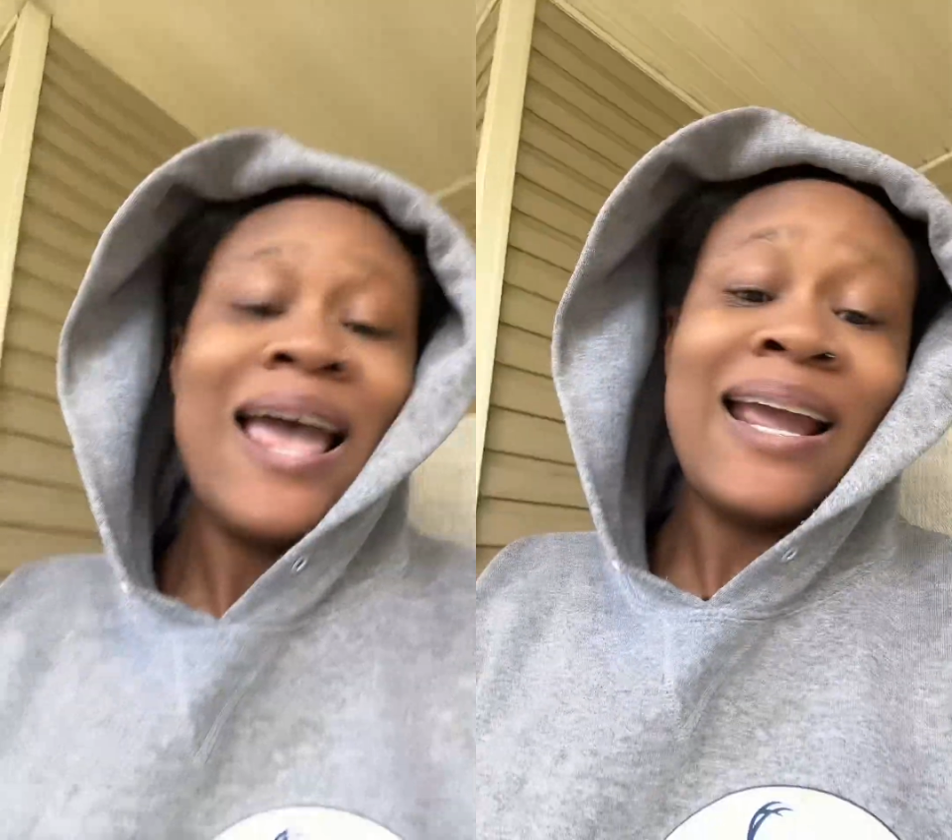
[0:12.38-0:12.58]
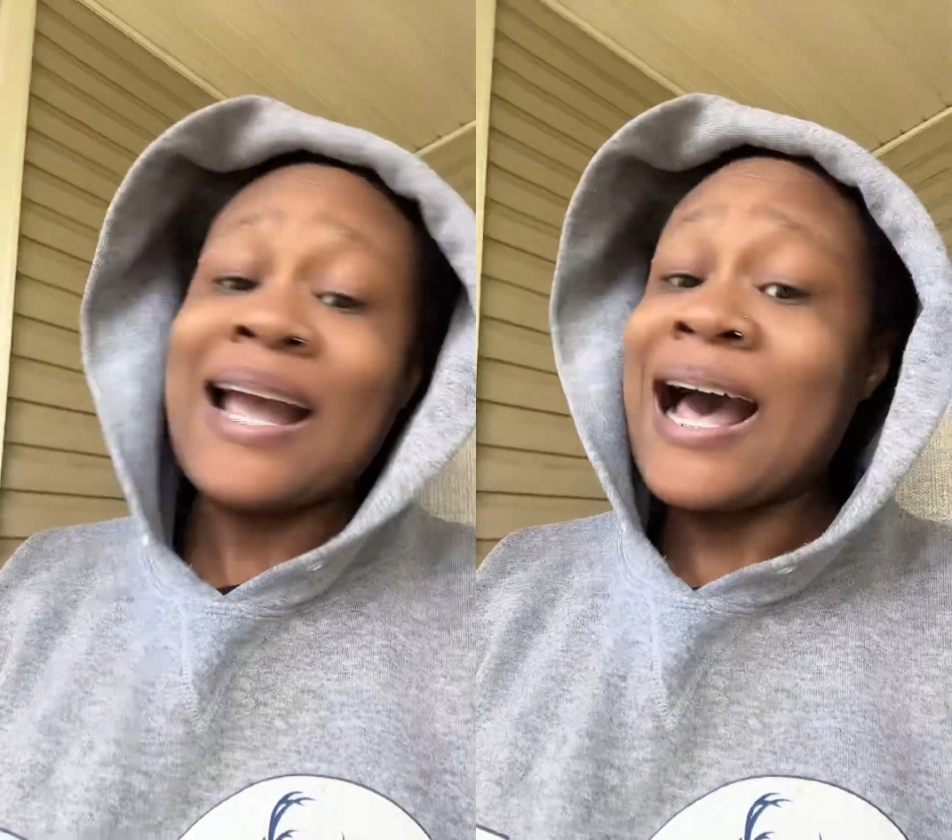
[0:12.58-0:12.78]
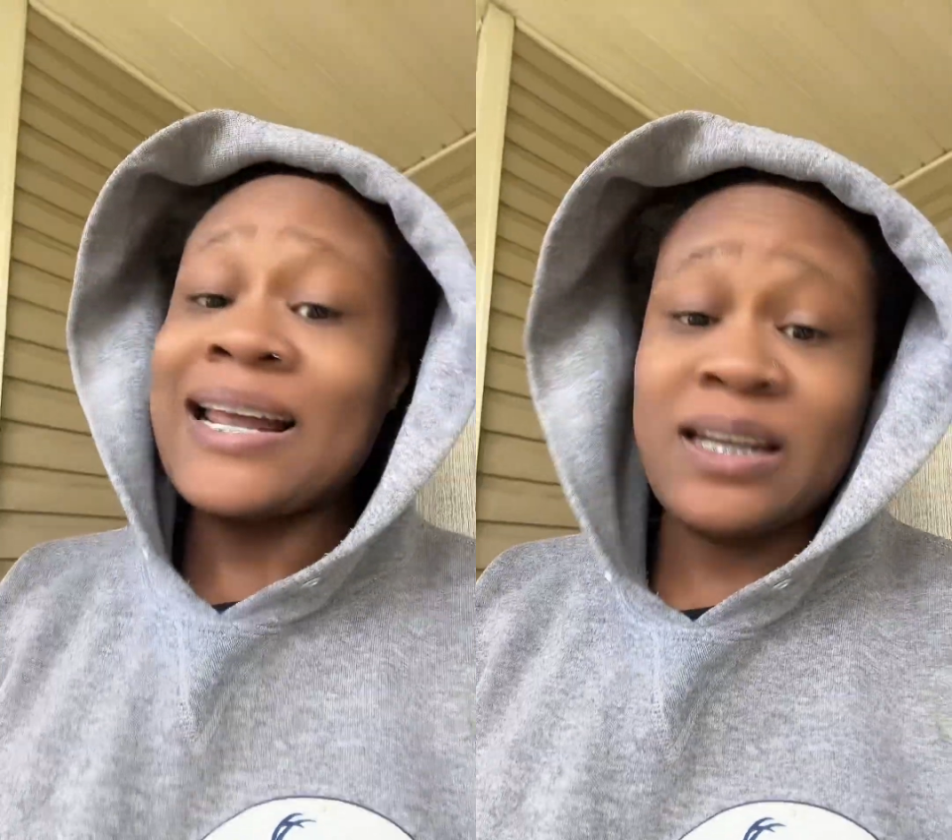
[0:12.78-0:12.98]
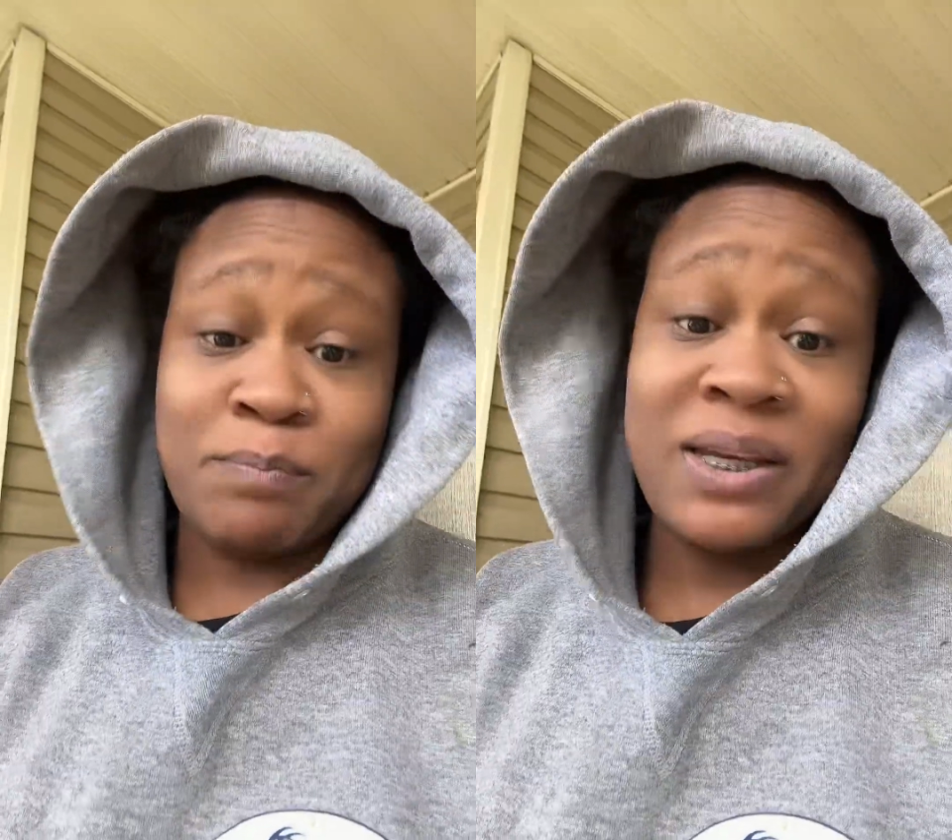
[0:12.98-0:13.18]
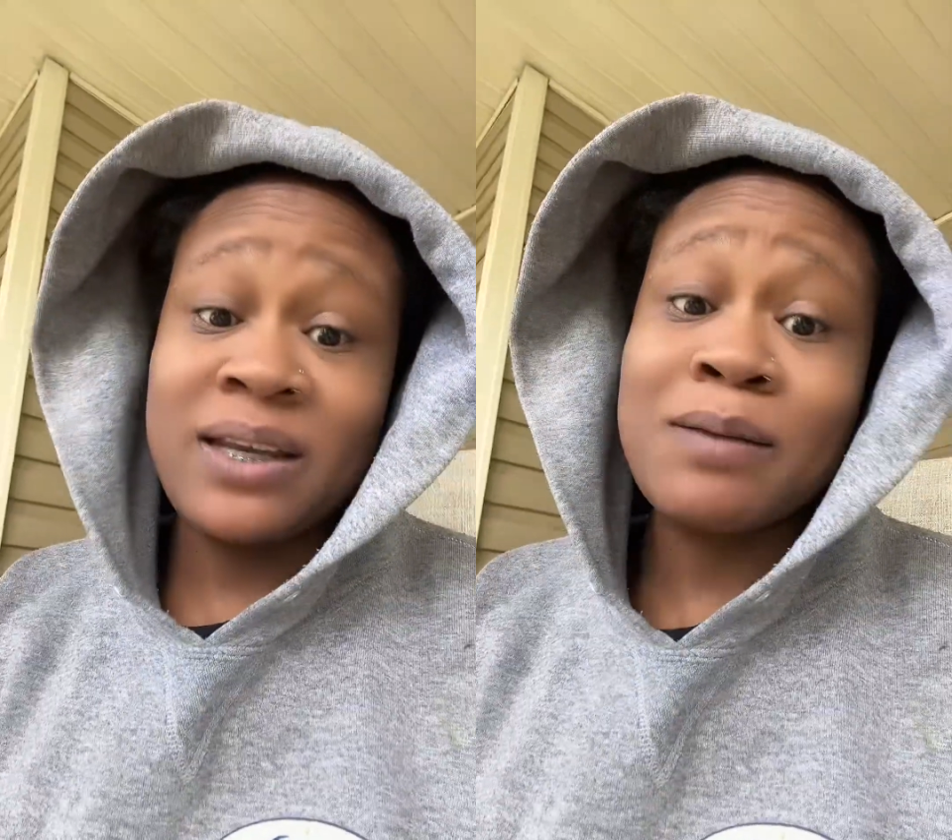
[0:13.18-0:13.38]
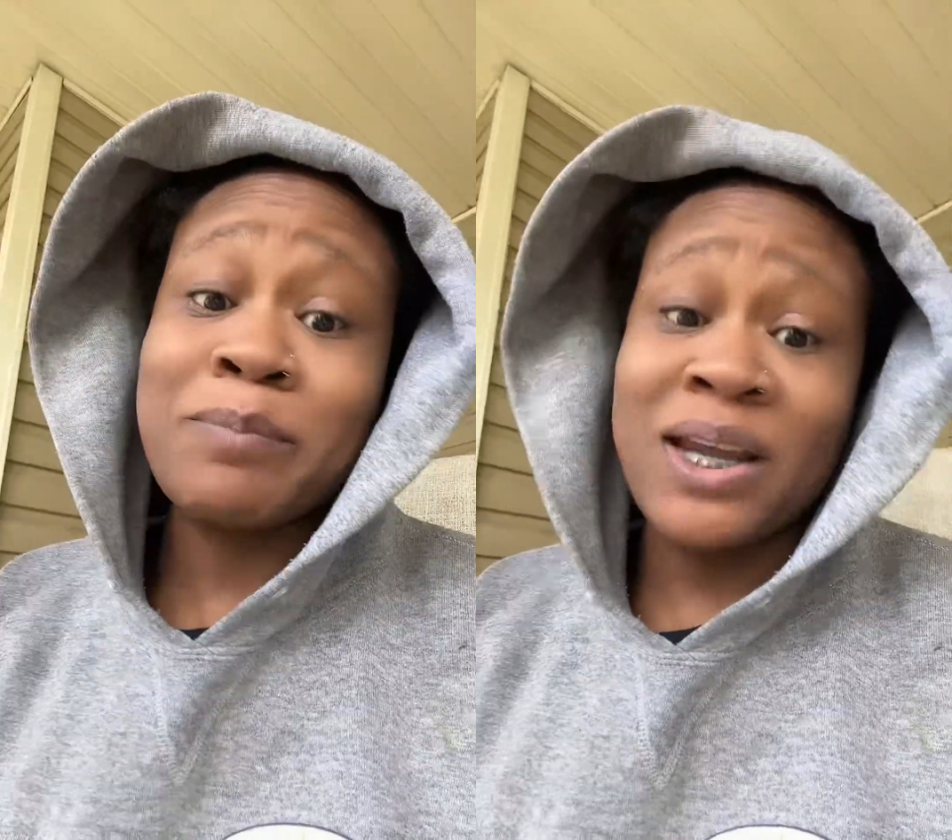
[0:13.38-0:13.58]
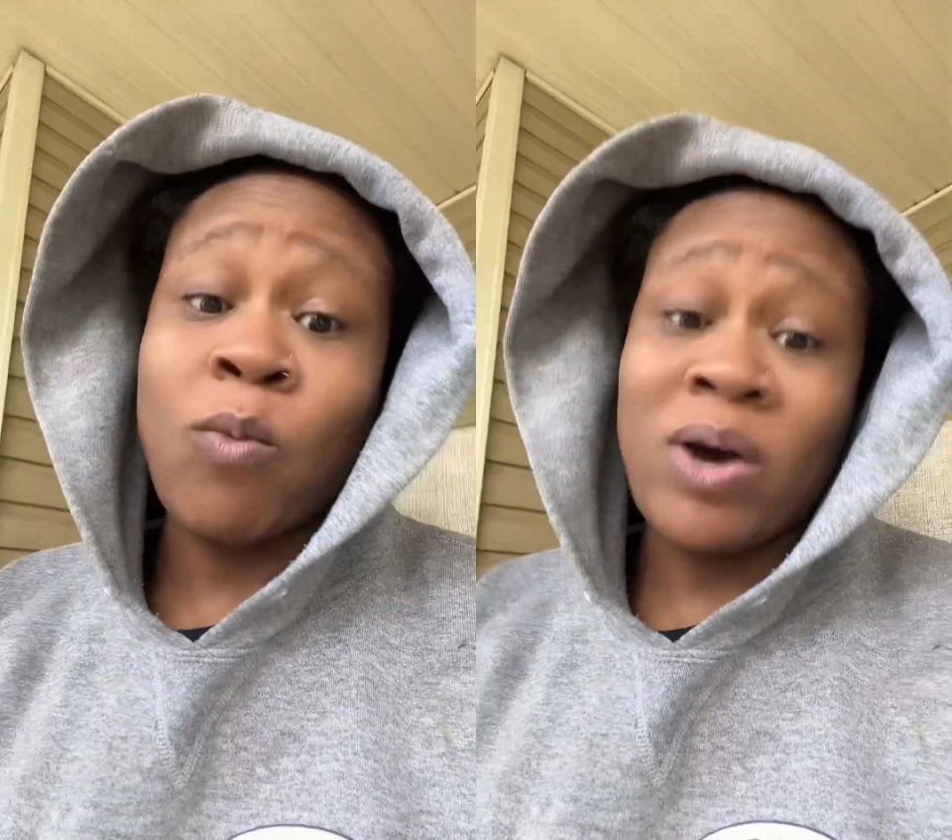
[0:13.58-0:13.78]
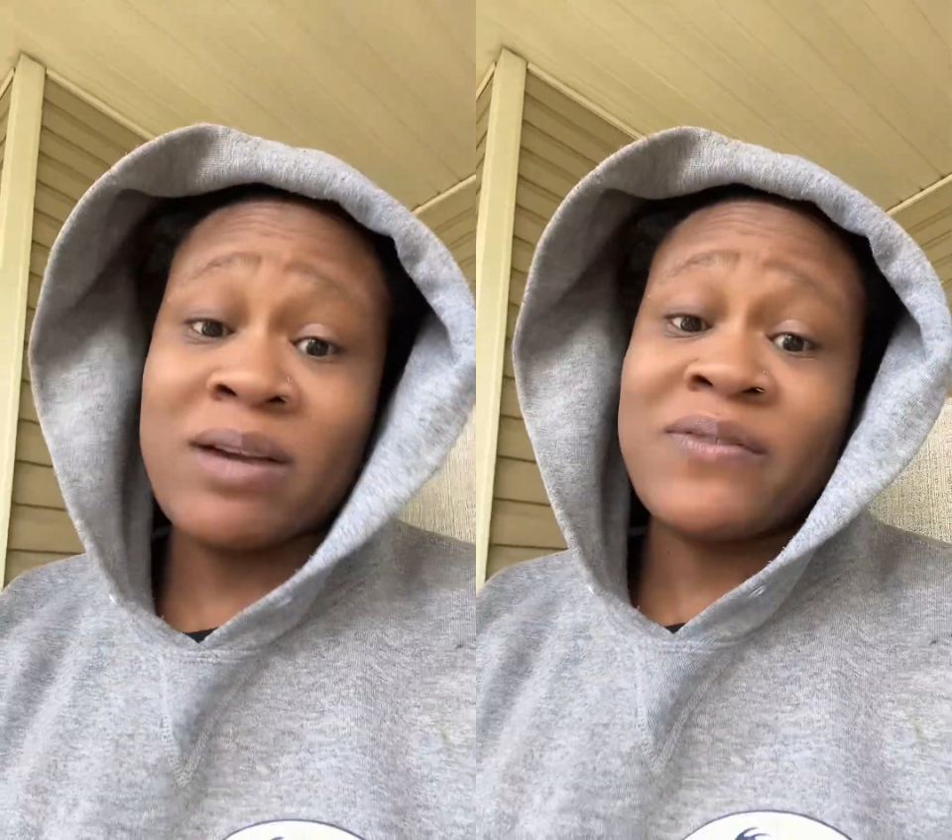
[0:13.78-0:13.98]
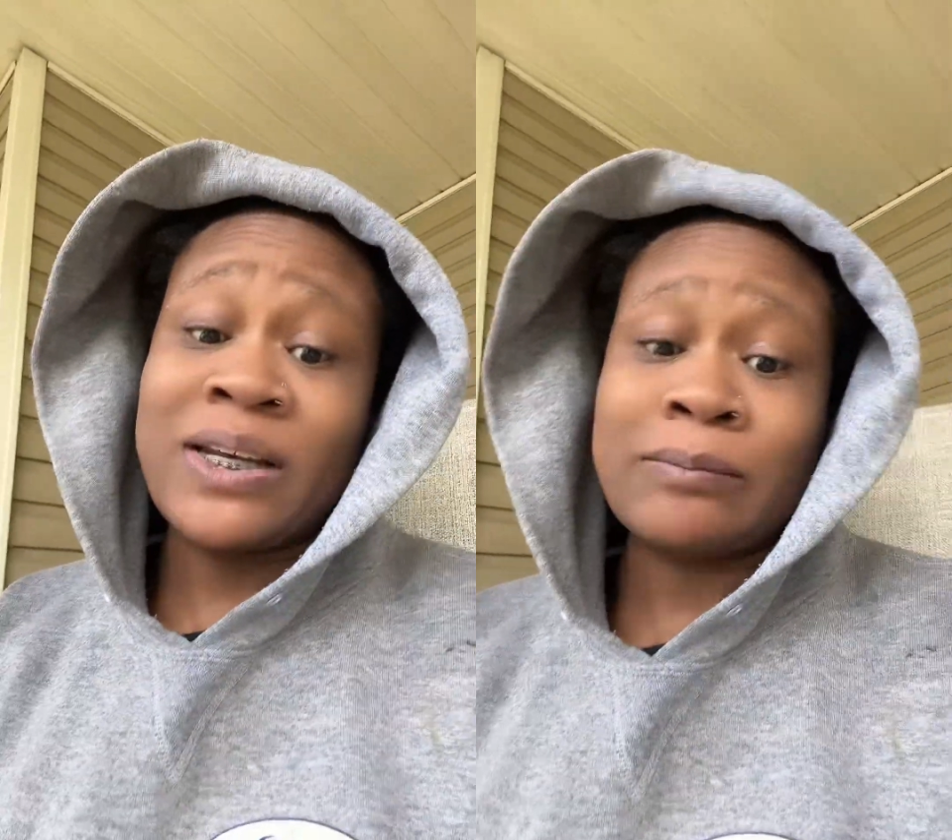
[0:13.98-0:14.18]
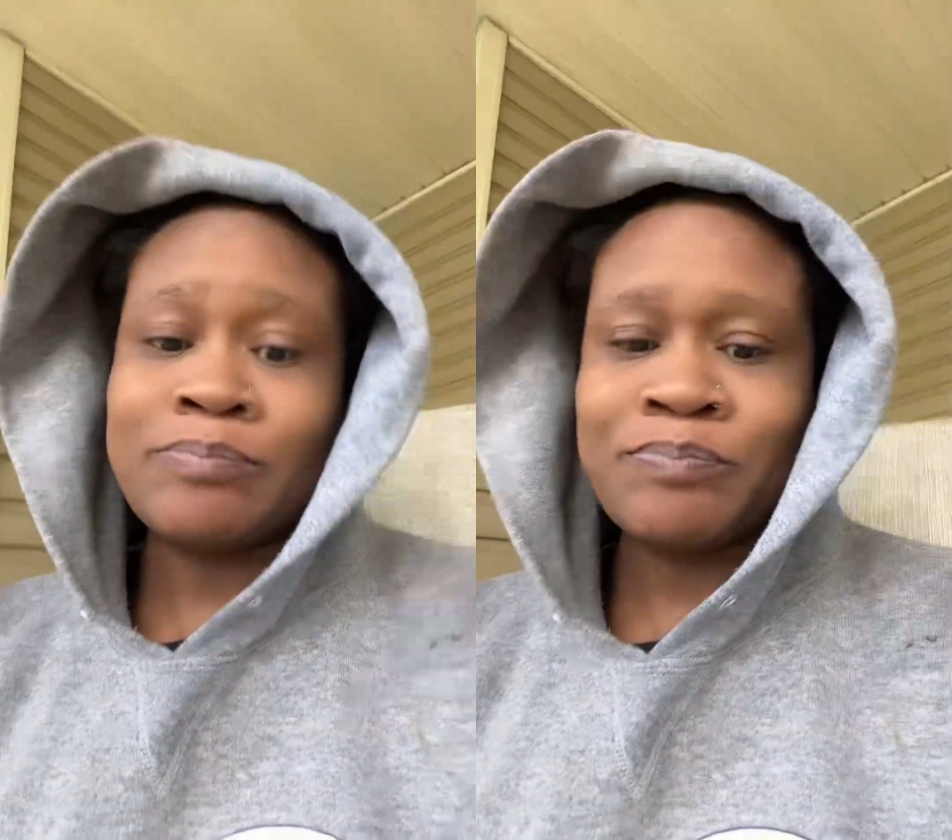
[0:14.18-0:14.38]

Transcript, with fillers: Kylie Pitt being one of them.